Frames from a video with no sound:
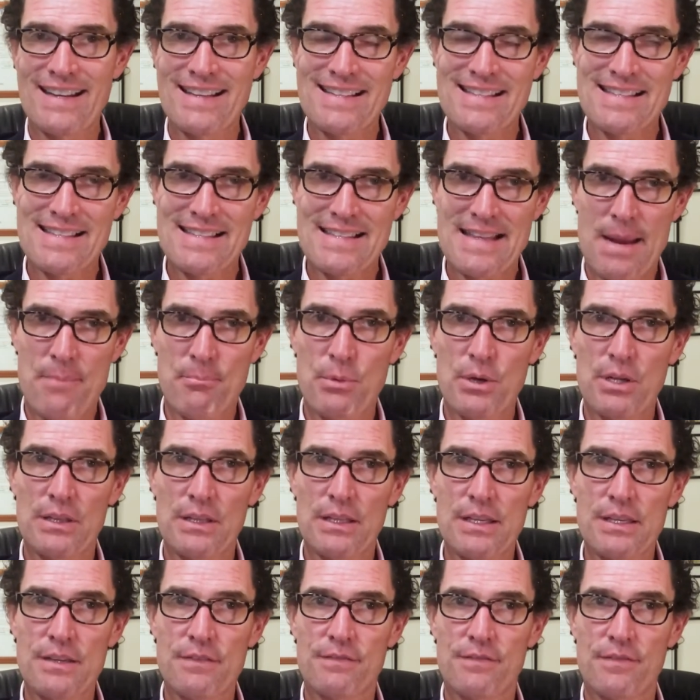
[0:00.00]

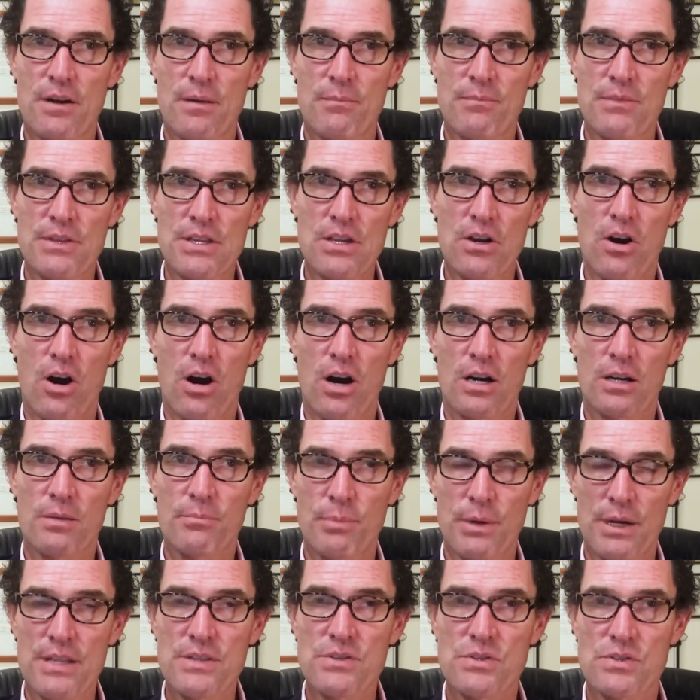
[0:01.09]
separately from the ARC,
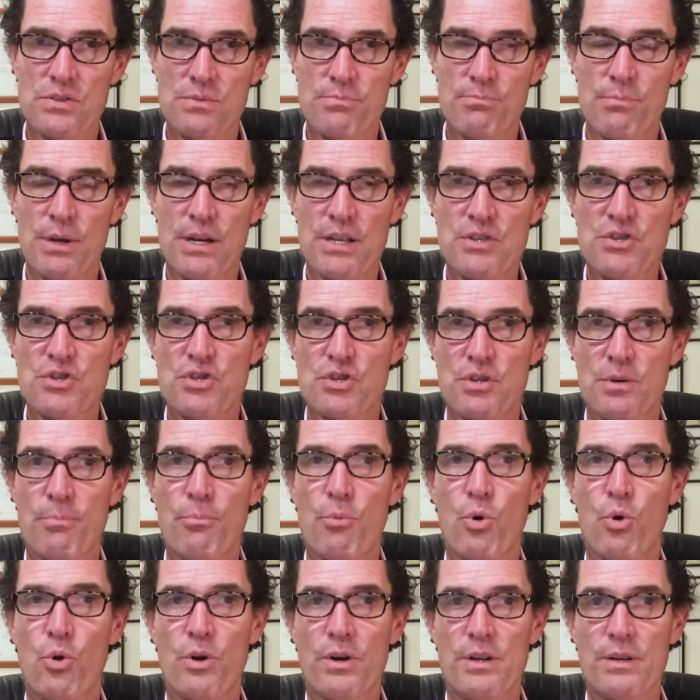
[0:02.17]
but it's
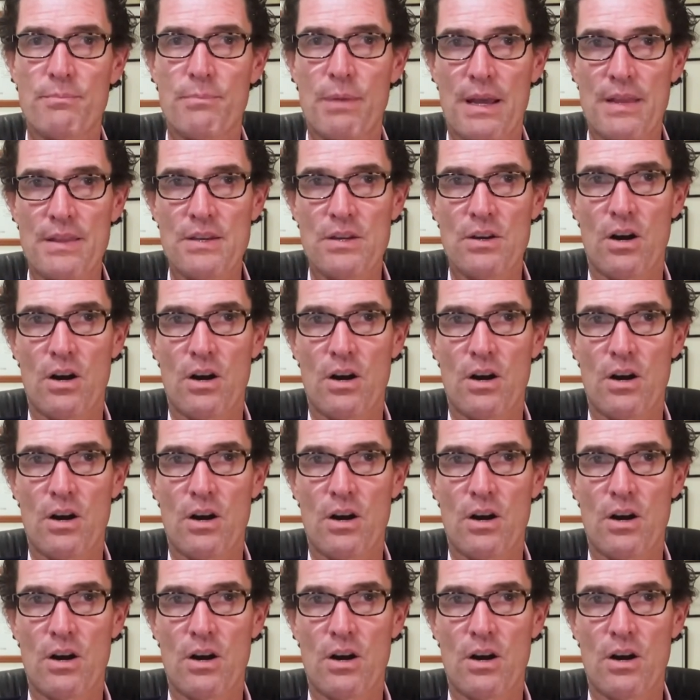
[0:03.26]
supported by the